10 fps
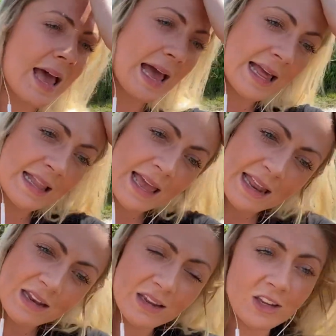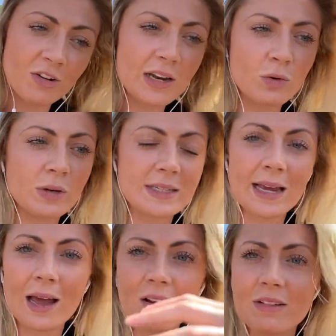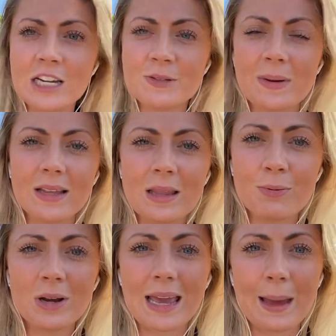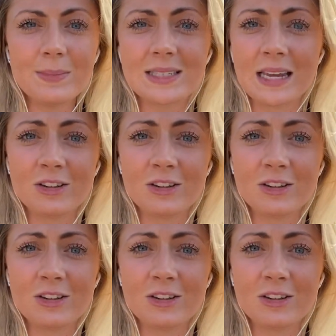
and then you're eating all these calories, but they're pretty empty,